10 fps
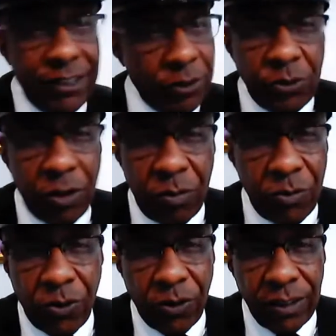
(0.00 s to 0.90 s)
do no
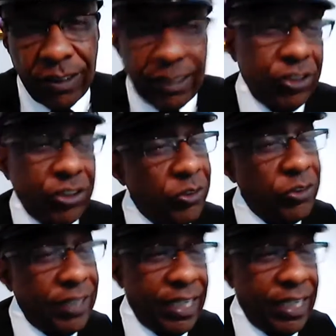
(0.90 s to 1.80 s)
more to show you
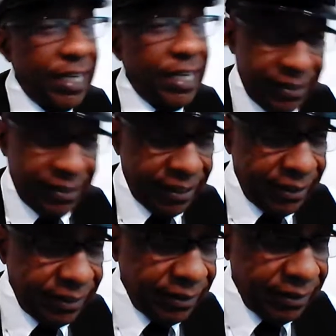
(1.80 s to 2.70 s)
that I exist.